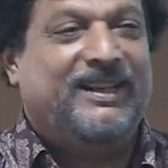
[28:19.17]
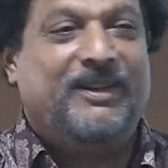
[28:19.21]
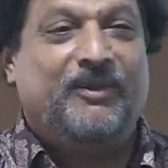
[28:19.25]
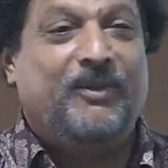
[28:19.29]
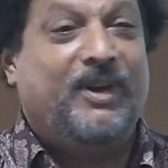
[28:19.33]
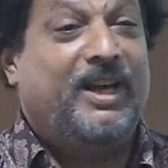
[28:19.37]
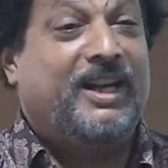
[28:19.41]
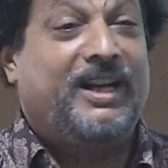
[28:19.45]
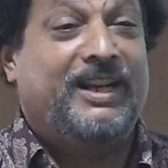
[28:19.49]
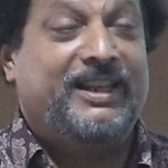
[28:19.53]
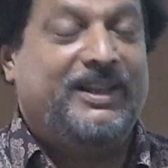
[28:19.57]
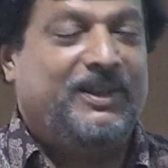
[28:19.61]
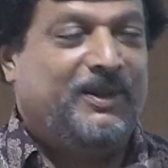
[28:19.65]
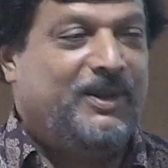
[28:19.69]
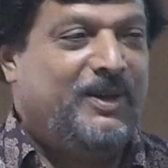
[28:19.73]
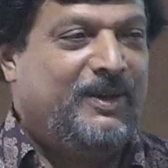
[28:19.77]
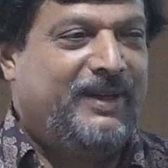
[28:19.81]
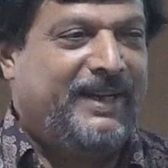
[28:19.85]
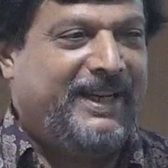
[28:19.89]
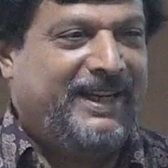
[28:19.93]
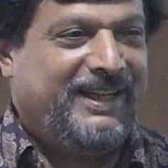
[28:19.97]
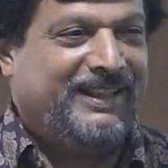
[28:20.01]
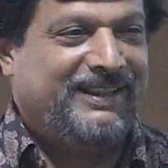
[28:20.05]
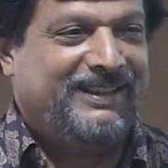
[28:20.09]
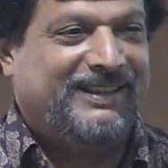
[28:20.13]
where are you
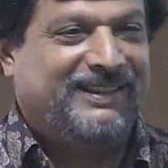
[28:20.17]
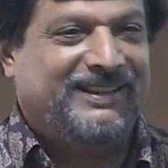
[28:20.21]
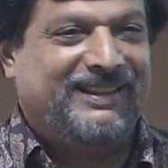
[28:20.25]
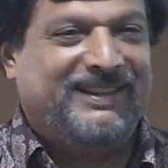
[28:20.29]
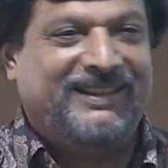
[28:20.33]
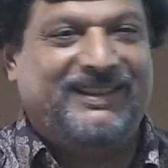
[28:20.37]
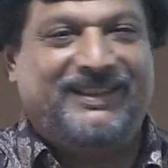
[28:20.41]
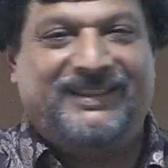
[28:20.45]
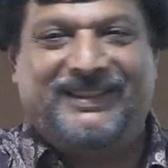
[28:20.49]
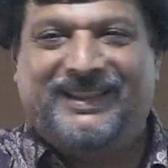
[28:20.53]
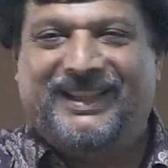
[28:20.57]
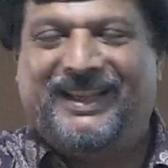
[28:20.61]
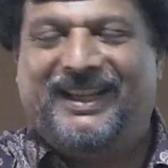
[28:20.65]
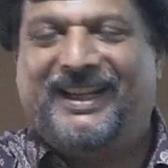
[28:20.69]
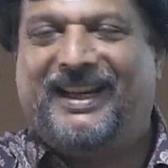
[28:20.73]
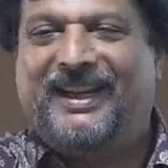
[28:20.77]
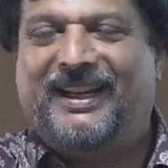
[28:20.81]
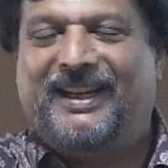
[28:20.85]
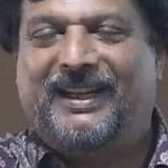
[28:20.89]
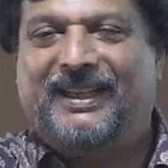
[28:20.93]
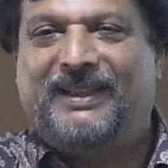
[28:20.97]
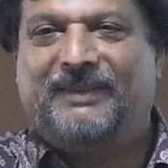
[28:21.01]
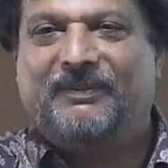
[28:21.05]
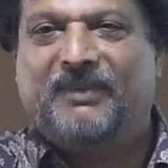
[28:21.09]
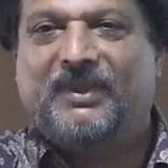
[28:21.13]
going?
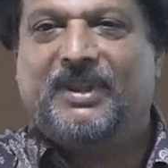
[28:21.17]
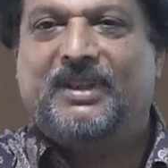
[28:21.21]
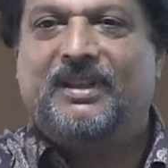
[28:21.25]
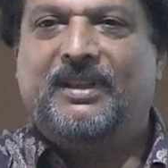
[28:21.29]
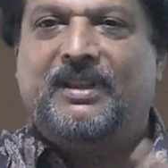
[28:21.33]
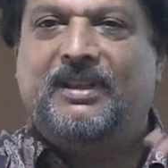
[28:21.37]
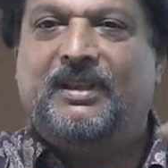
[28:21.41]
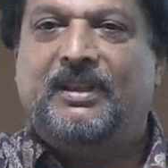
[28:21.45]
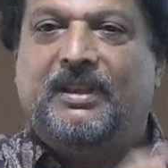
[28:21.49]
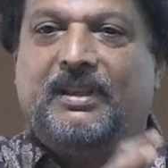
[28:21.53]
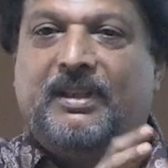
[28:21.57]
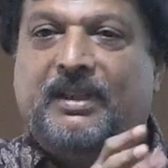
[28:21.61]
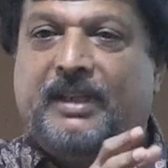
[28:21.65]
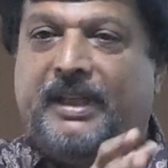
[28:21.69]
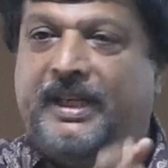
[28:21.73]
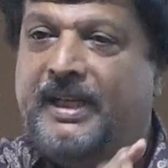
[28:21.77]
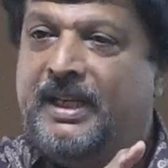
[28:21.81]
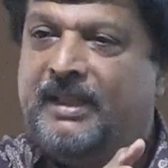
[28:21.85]
He